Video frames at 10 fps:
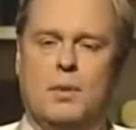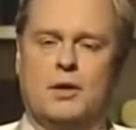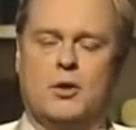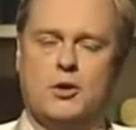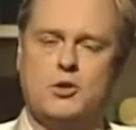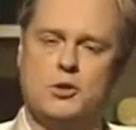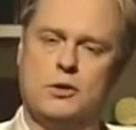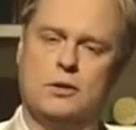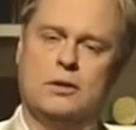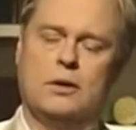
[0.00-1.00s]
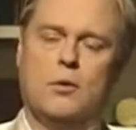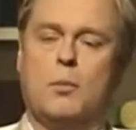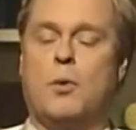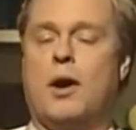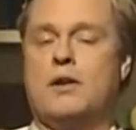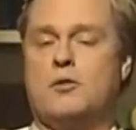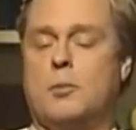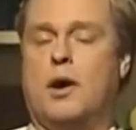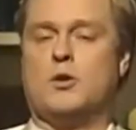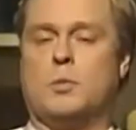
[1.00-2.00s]
Bud Kirchner, a reprise
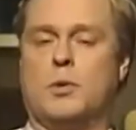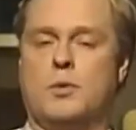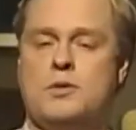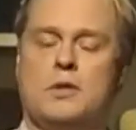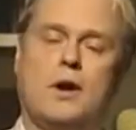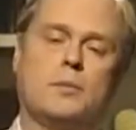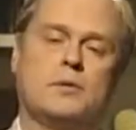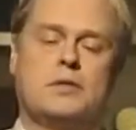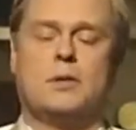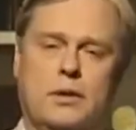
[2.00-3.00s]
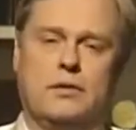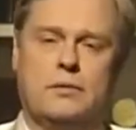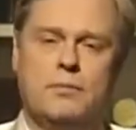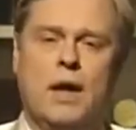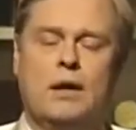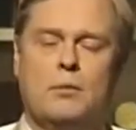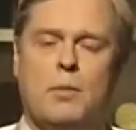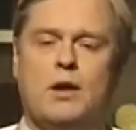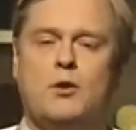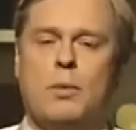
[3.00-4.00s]
from Entrepreneurs, the Dobson series. The
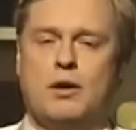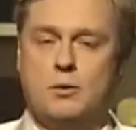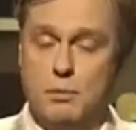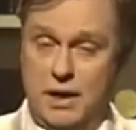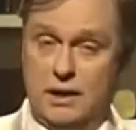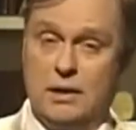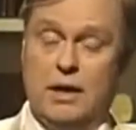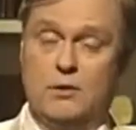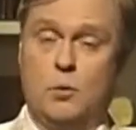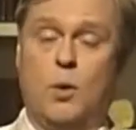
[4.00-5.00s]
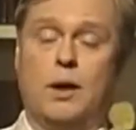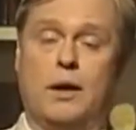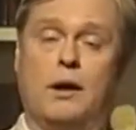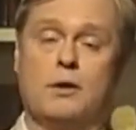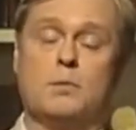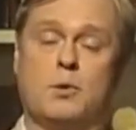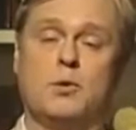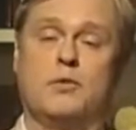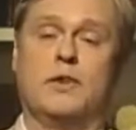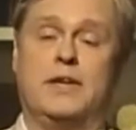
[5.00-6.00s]
man you're about to meet has won
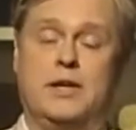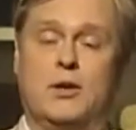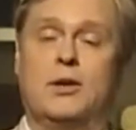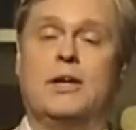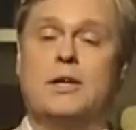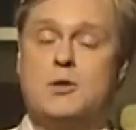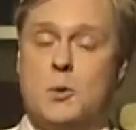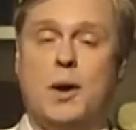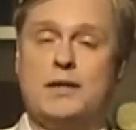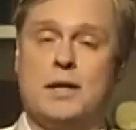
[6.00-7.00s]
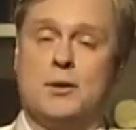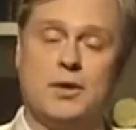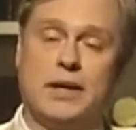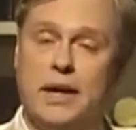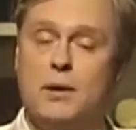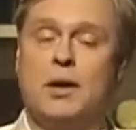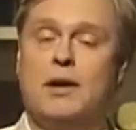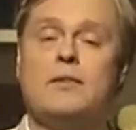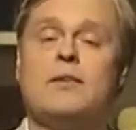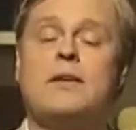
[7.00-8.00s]
Entrepreneur of the Year twice. I don't think anyone
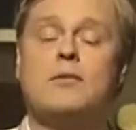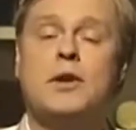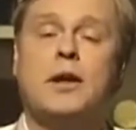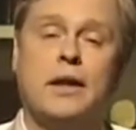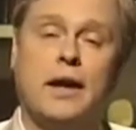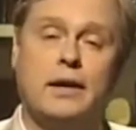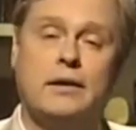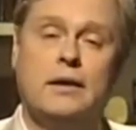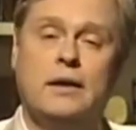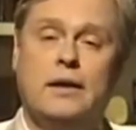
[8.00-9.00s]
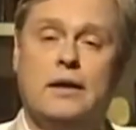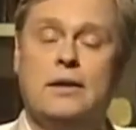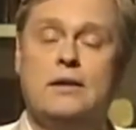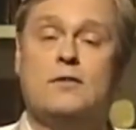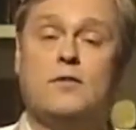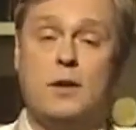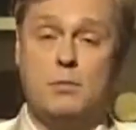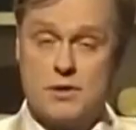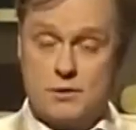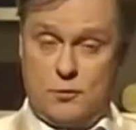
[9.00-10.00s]
else has ever done that. He is
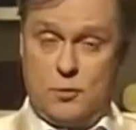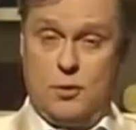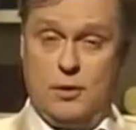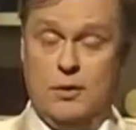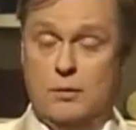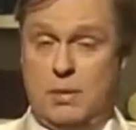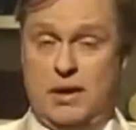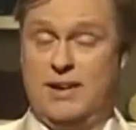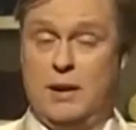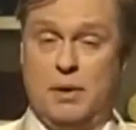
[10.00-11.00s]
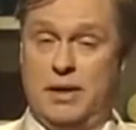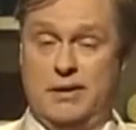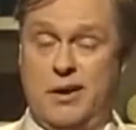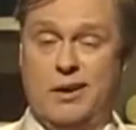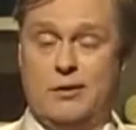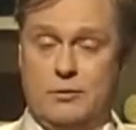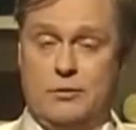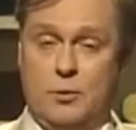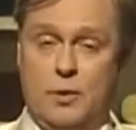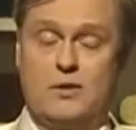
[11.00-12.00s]
famous for being a company doctor,
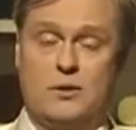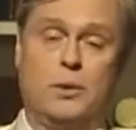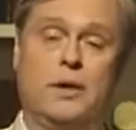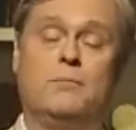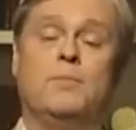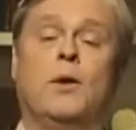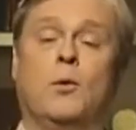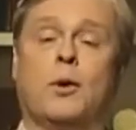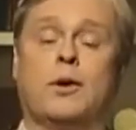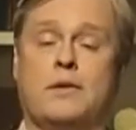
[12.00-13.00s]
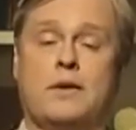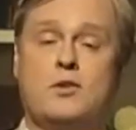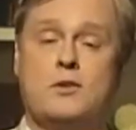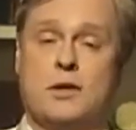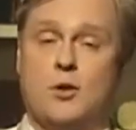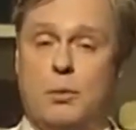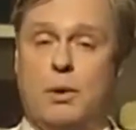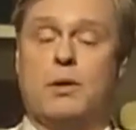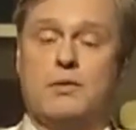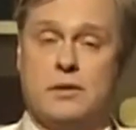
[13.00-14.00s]
for rescuing organizations that
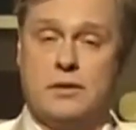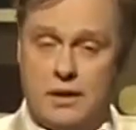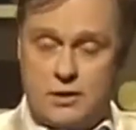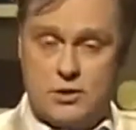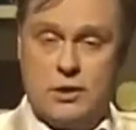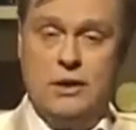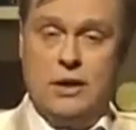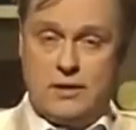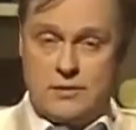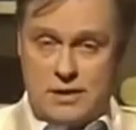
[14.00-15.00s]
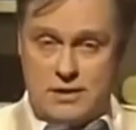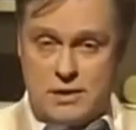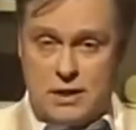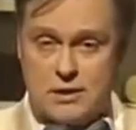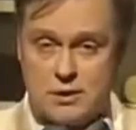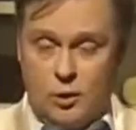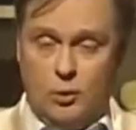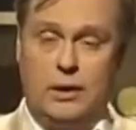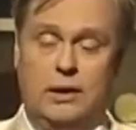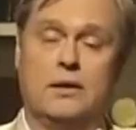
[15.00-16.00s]
nobody wants to touch as they sink
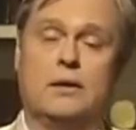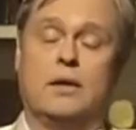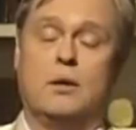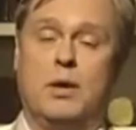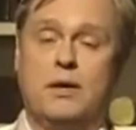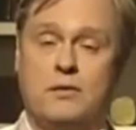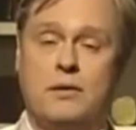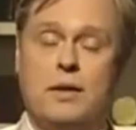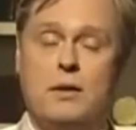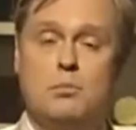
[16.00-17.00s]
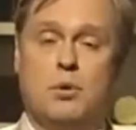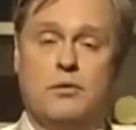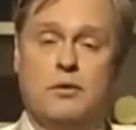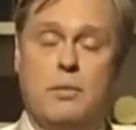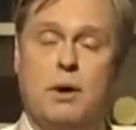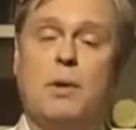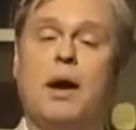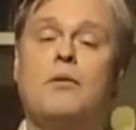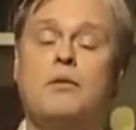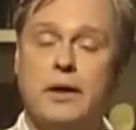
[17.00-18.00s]
slowly into the abyss, pulls them up
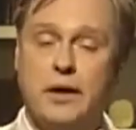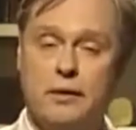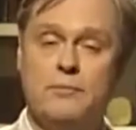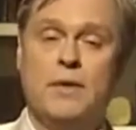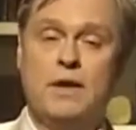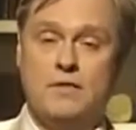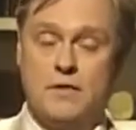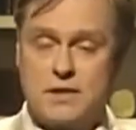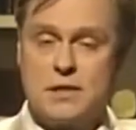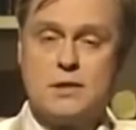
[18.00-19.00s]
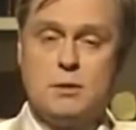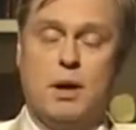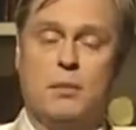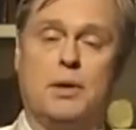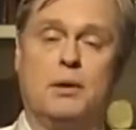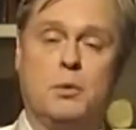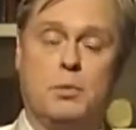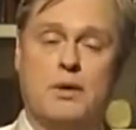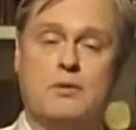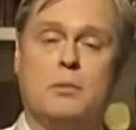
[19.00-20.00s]
out of there, fixes them up, and
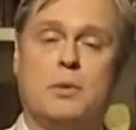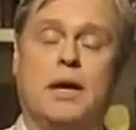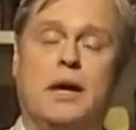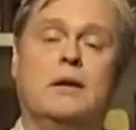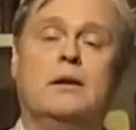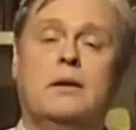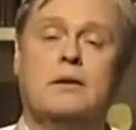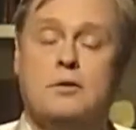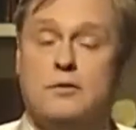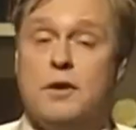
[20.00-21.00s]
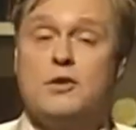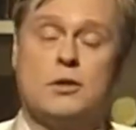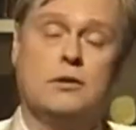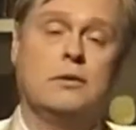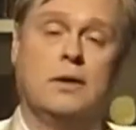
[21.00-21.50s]
prepares them again to function